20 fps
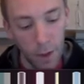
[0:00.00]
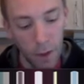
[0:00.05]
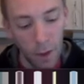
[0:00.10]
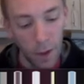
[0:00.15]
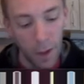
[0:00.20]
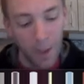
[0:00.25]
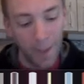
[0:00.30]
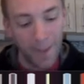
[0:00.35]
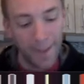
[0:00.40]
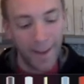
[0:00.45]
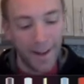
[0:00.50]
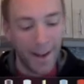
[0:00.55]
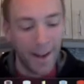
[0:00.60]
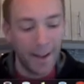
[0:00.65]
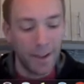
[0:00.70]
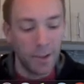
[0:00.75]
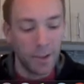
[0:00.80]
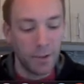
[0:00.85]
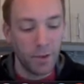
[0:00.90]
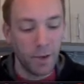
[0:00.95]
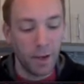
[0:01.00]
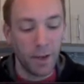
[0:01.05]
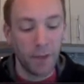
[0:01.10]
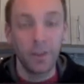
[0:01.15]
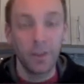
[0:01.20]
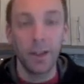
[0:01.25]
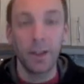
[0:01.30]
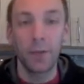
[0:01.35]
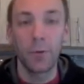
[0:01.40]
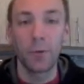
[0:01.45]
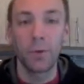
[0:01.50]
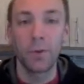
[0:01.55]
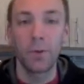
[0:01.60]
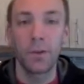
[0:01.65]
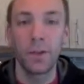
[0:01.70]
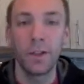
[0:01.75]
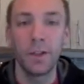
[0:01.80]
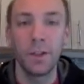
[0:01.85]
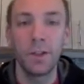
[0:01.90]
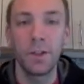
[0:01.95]
Let h of x equals
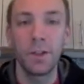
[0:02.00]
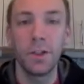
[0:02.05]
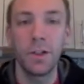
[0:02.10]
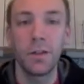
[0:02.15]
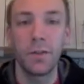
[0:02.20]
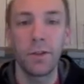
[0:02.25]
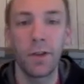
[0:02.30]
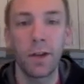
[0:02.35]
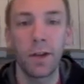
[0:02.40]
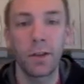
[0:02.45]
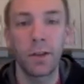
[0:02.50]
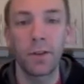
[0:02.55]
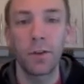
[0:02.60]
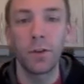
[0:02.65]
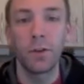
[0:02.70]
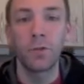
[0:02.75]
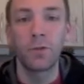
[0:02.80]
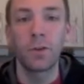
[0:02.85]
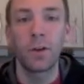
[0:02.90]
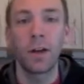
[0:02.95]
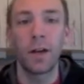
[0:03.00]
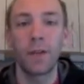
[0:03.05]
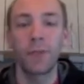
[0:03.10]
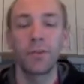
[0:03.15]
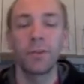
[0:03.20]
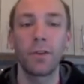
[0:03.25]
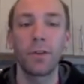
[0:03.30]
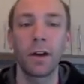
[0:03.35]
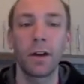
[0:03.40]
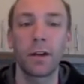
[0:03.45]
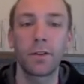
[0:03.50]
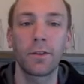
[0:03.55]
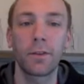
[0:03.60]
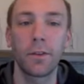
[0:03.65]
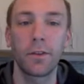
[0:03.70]
g of x over f of x.